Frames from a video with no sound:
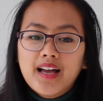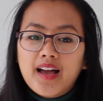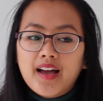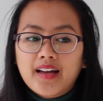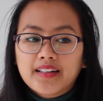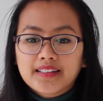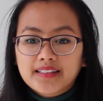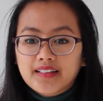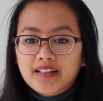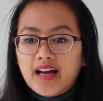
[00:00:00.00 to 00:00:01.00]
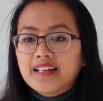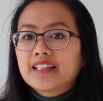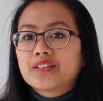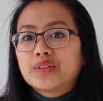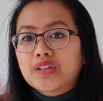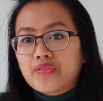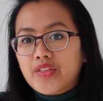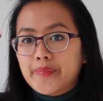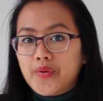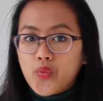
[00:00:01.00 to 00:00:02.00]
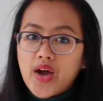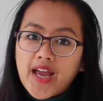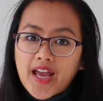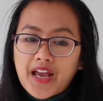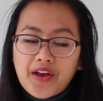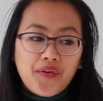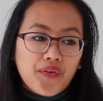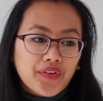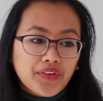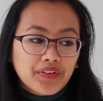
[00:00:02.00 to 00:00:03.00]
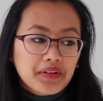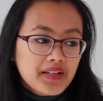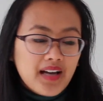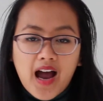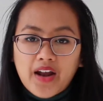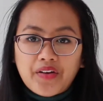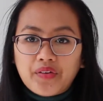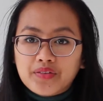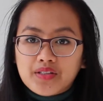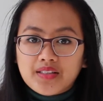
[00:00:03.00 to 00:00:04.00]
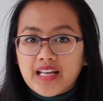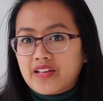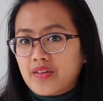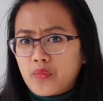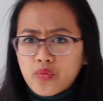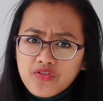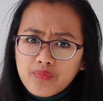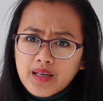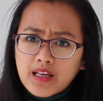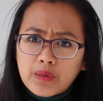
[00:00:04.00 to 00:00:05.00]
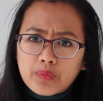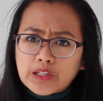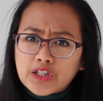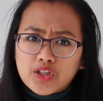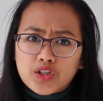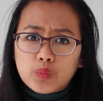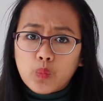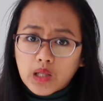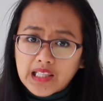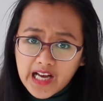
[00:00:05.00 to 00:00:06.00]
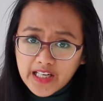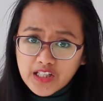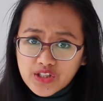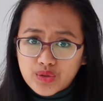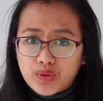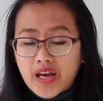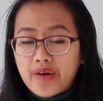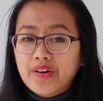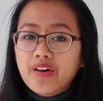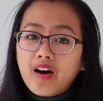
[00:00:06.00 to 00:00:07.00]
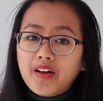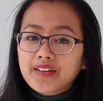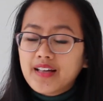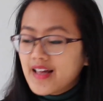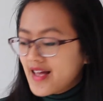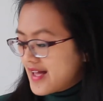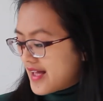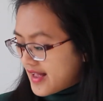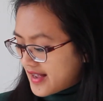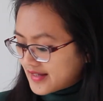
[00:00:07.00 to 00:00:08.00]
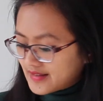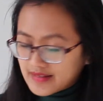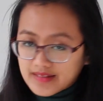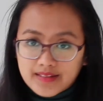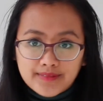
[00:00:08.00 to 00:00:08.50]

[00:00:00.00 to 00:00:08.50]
and I needed to give them away, or I don't know, just take them with me, which is just more luggage to carry on. And